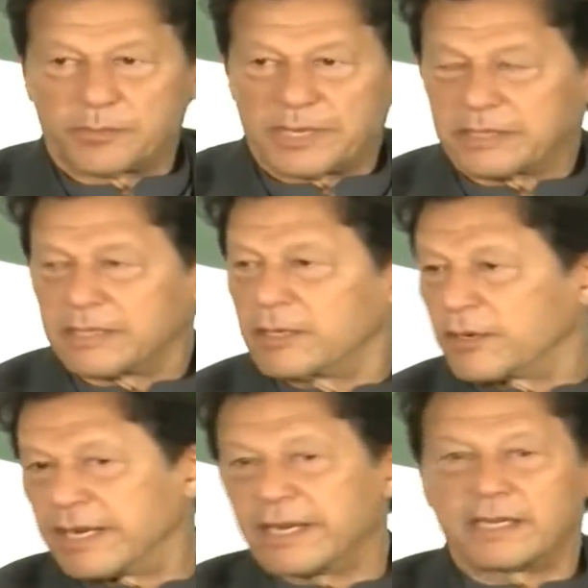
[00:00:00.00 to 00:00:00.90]
There's no
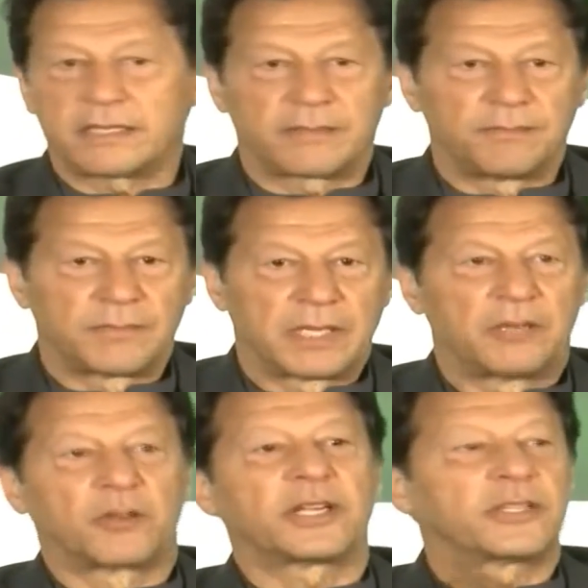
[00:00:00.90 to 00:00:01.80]
precedent. Look at England.
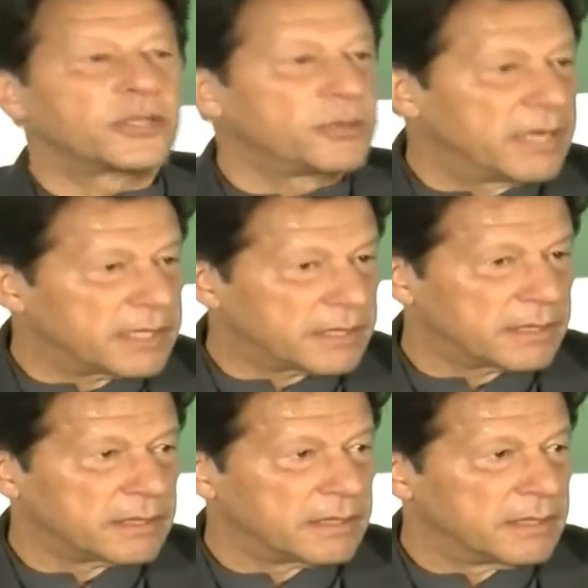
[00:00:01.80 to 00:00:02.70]
Look at the
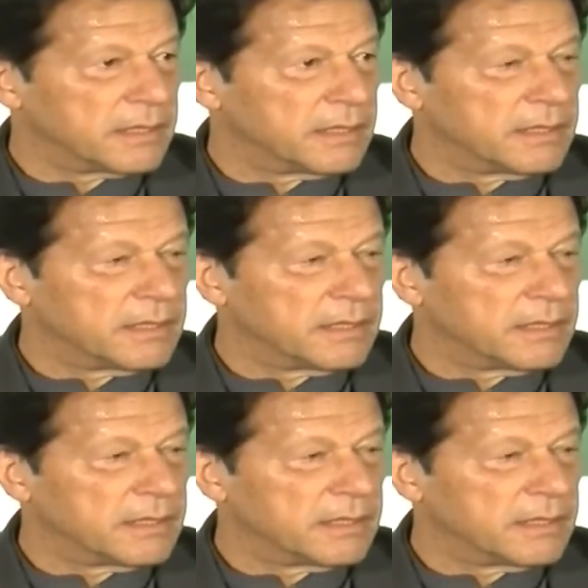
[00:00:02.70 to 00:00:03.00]
US.